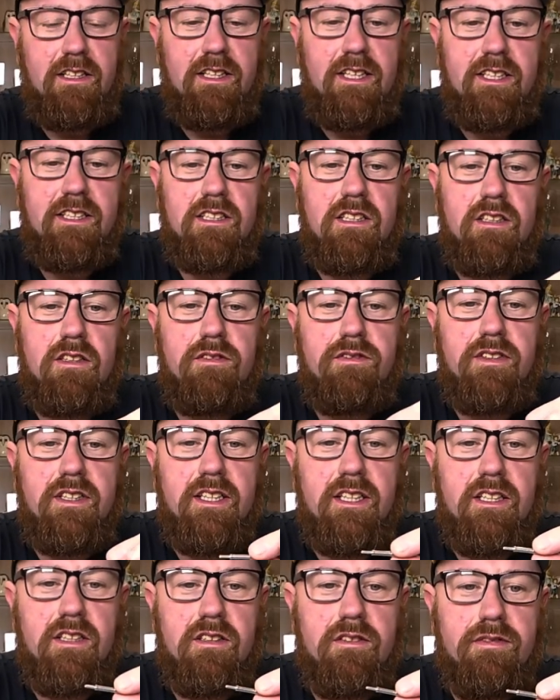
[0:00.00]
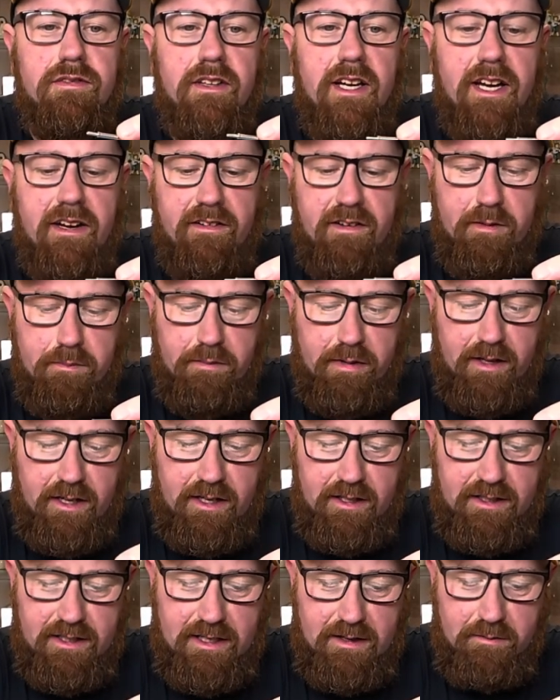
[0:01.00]
at this lovely little firing pin
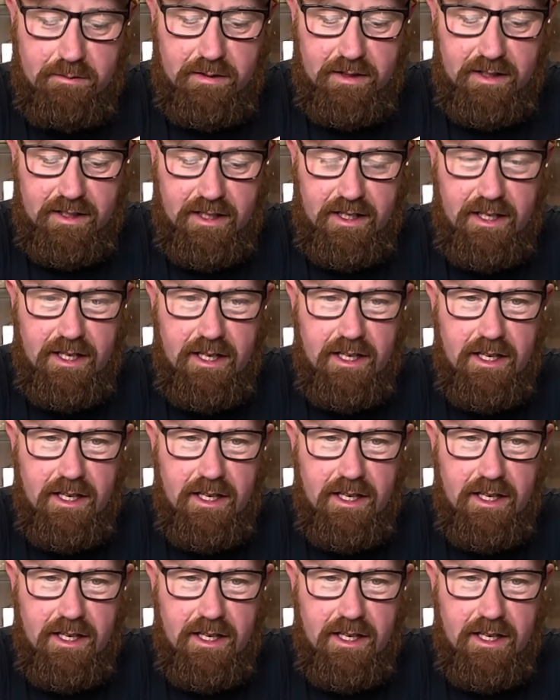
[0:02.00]
assembly.